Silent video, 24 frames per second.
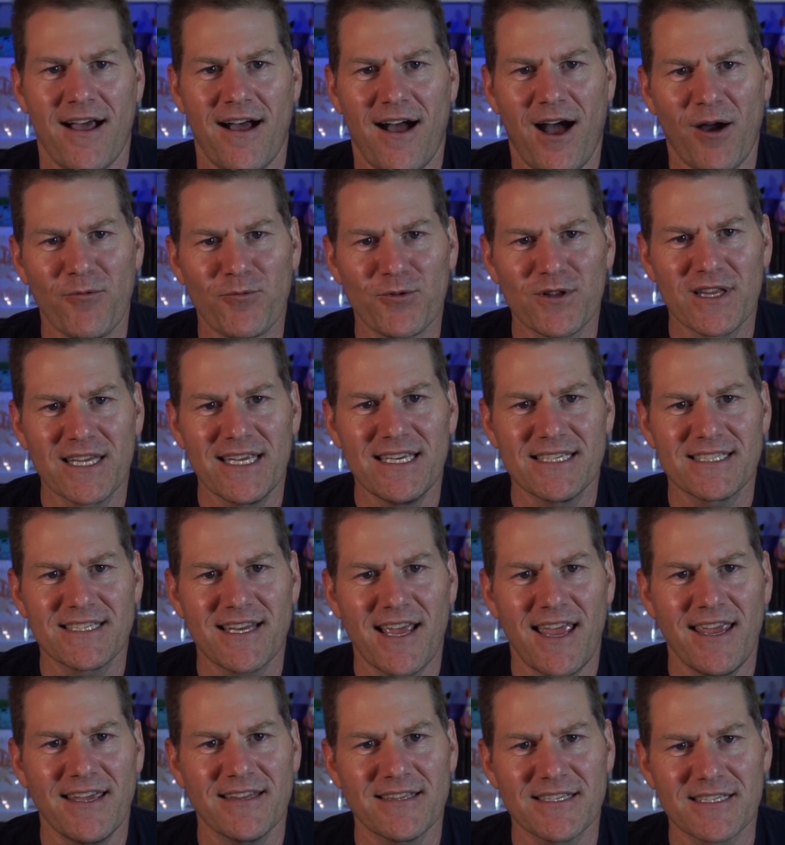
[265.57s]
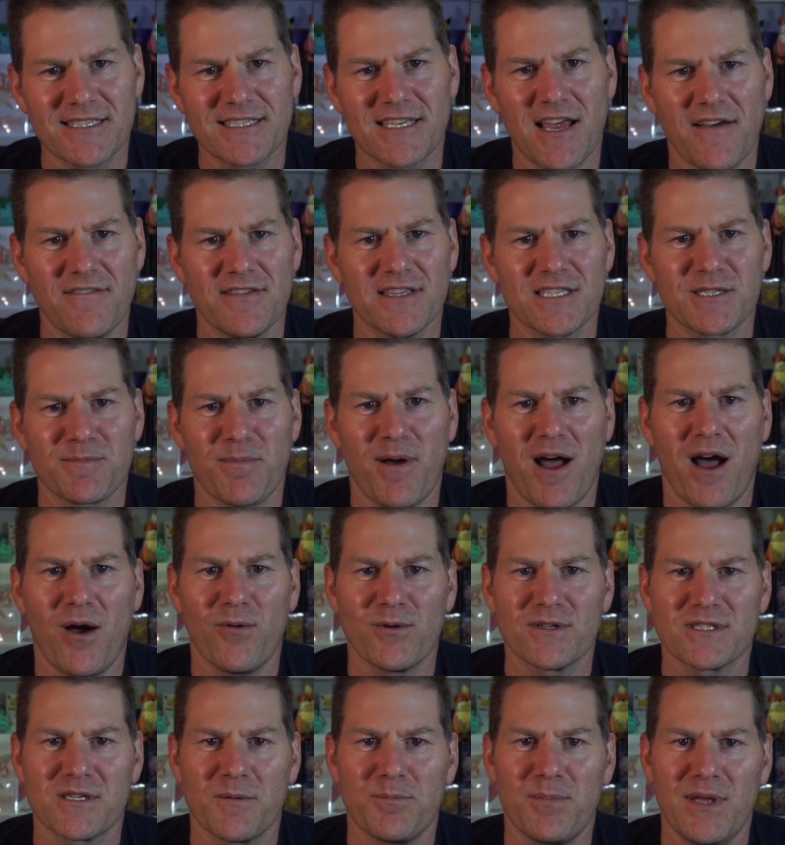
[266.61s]
On release day in the 7th spot
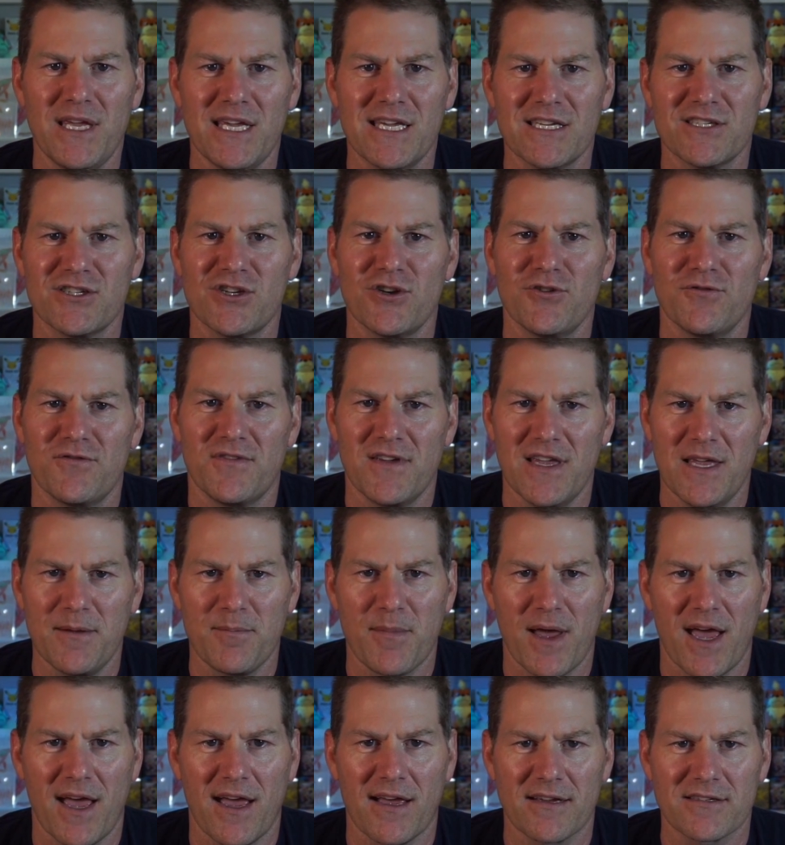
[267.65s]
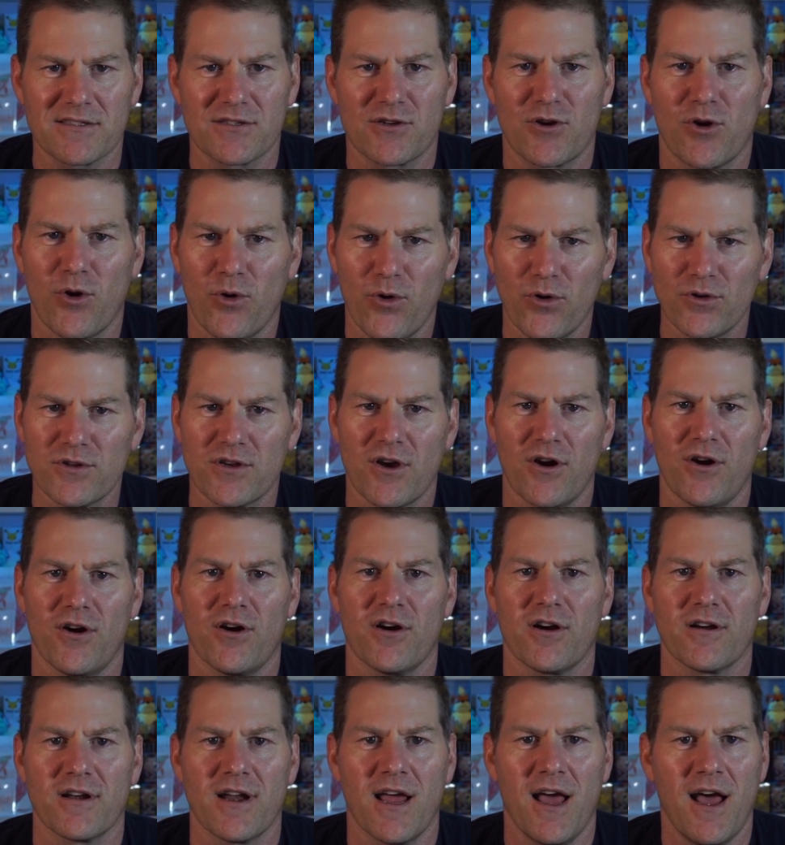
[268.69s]
was the Pikachu VMAX Gold
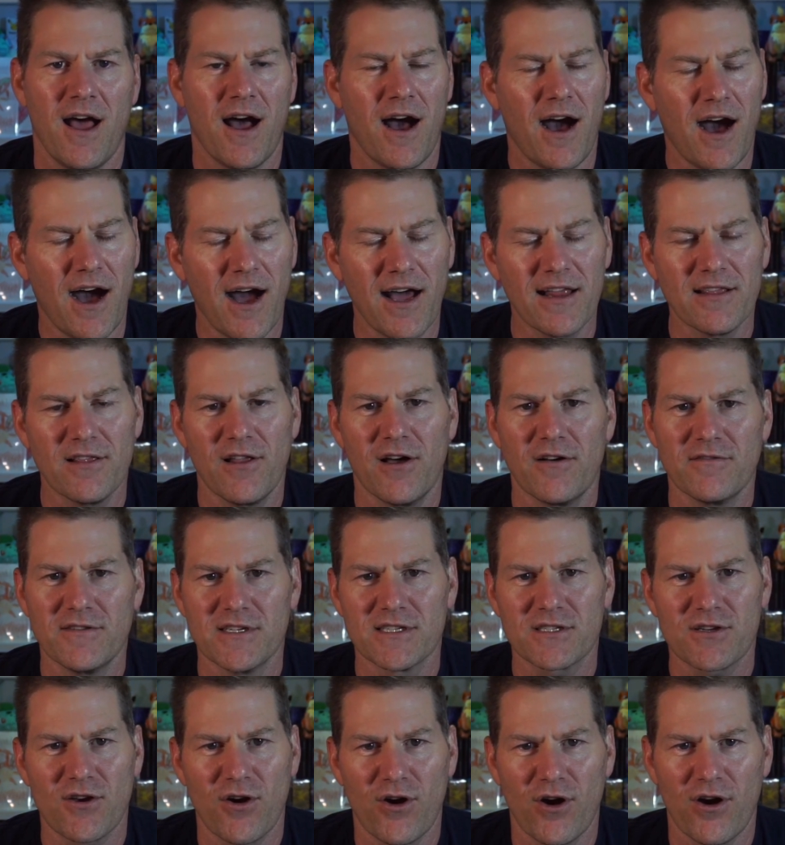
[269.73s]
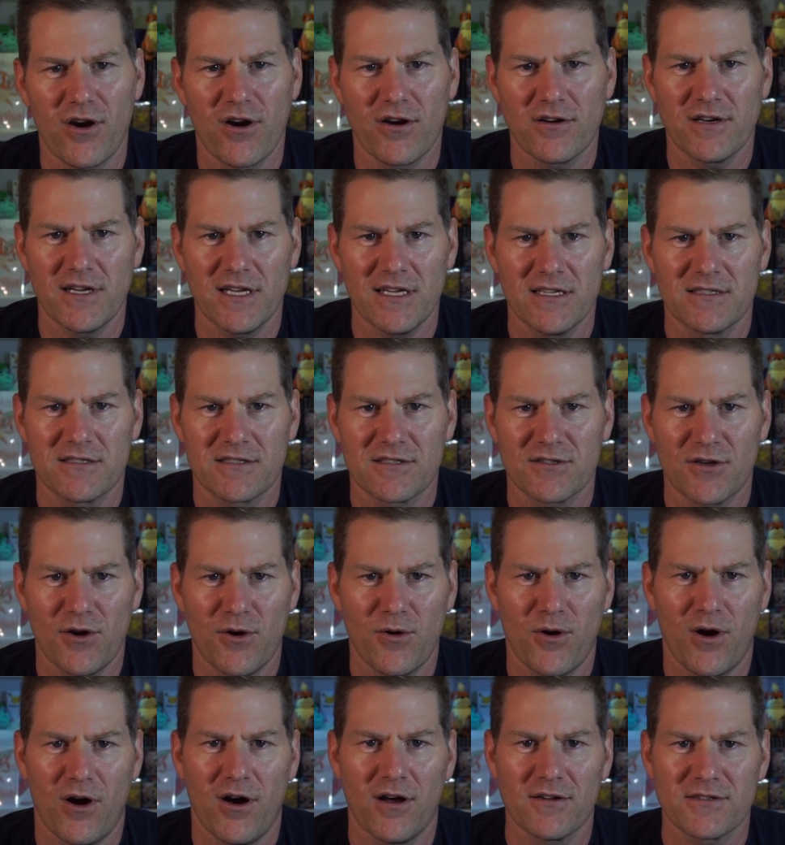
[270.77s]
card. I love this card. It's so
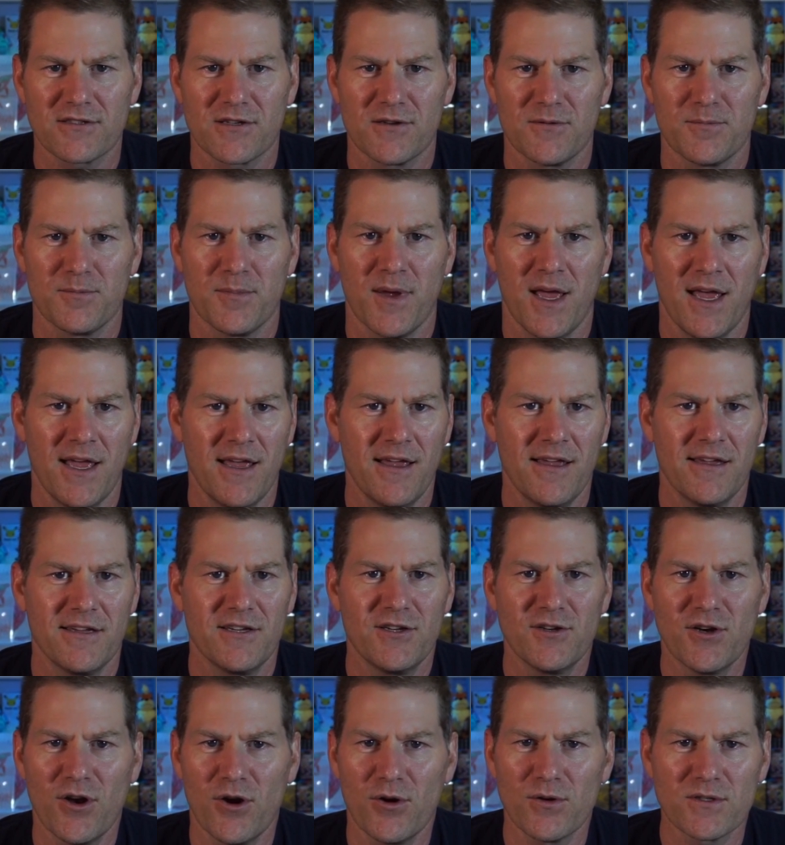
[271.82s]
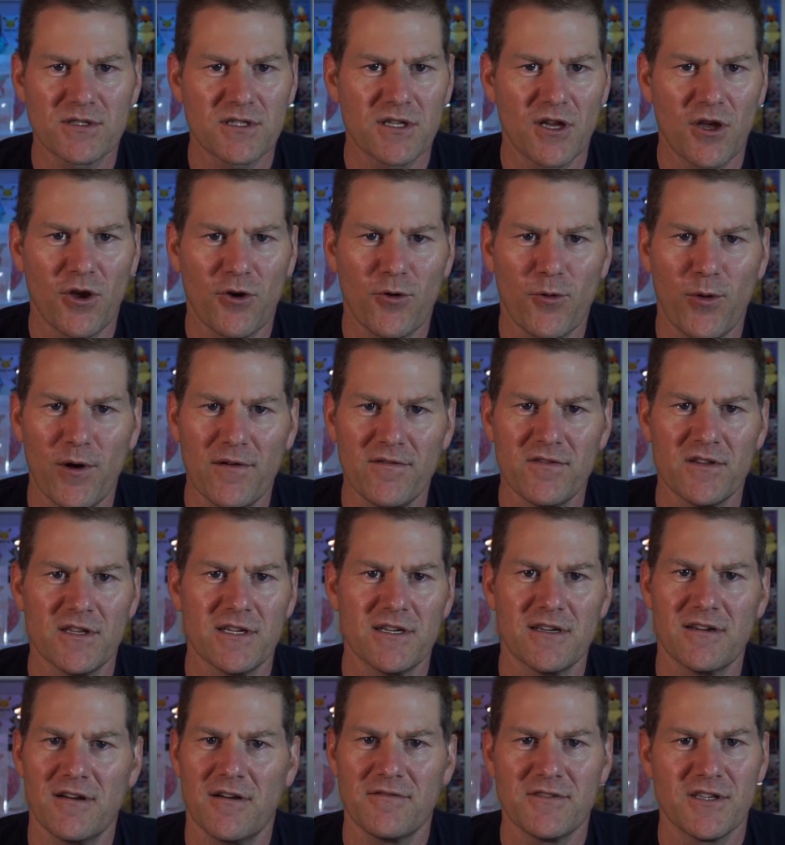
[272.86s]
awesome. It's the
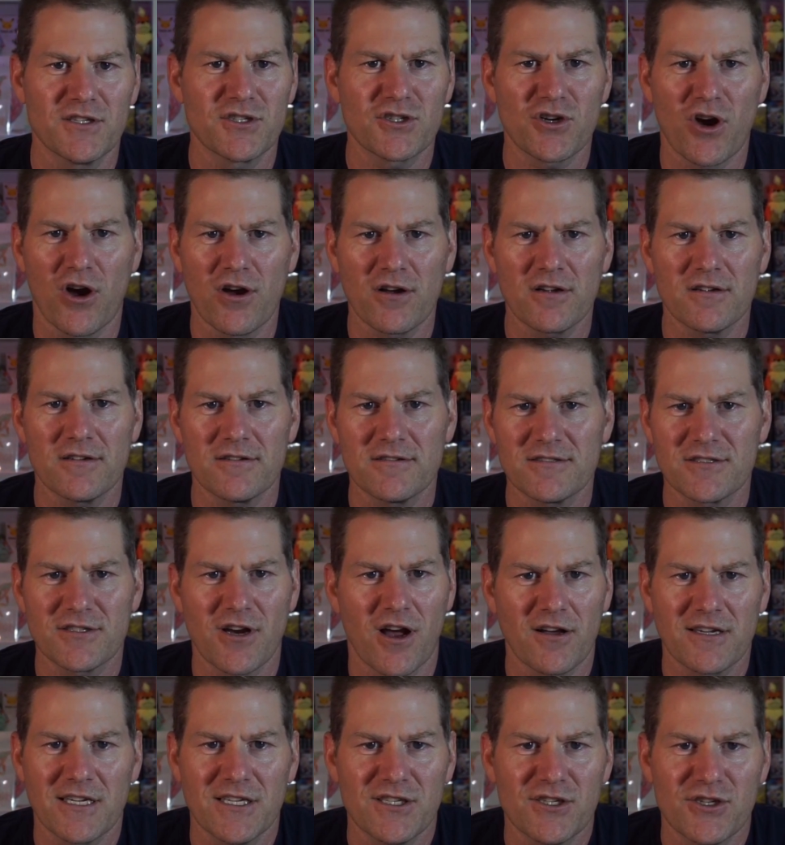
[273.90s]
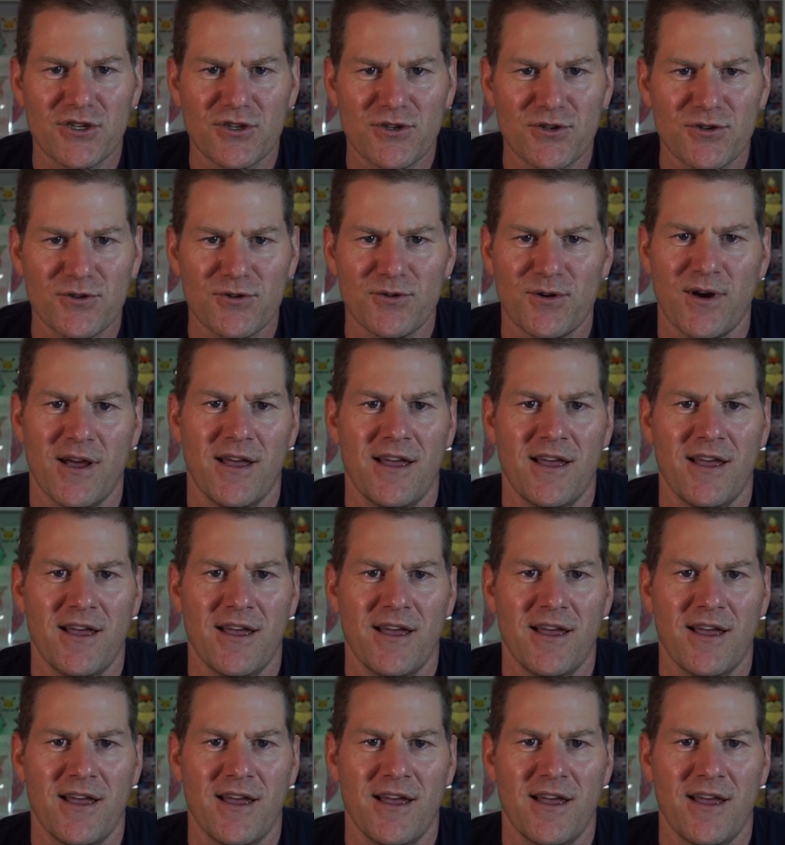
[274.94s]
equivalent of the Chonkachu.